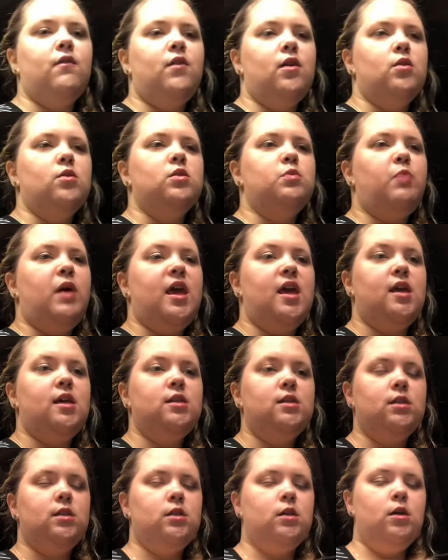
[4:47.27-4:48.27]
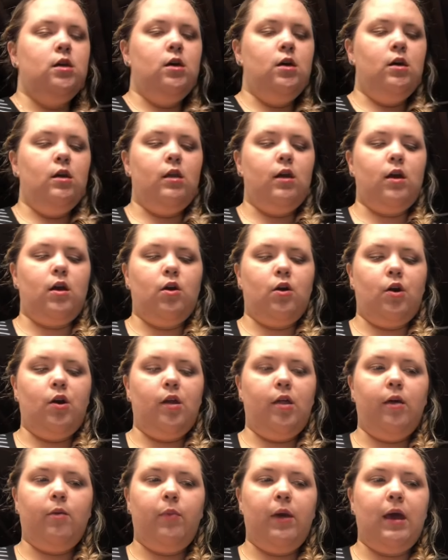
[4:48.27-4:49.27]
used paint, like
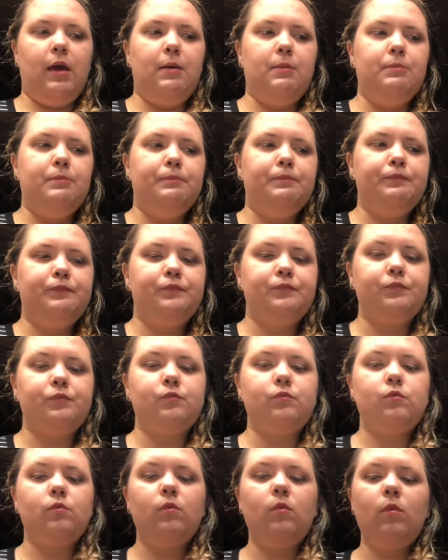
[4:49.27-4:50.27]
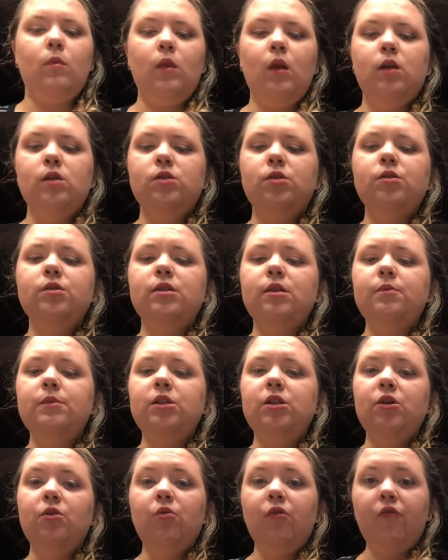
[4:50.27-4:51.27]
acrylic paint. So it's up to
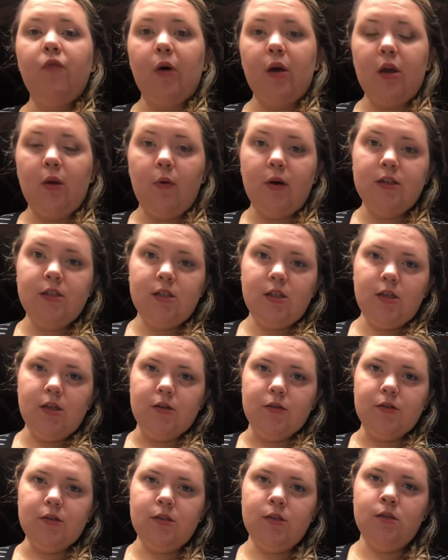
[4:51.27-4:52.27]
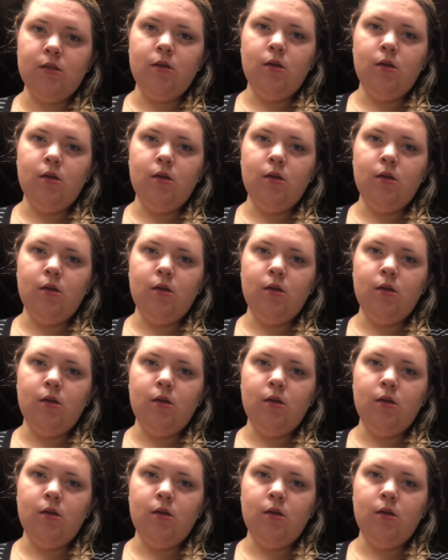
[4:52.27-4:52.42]
you what you want to use.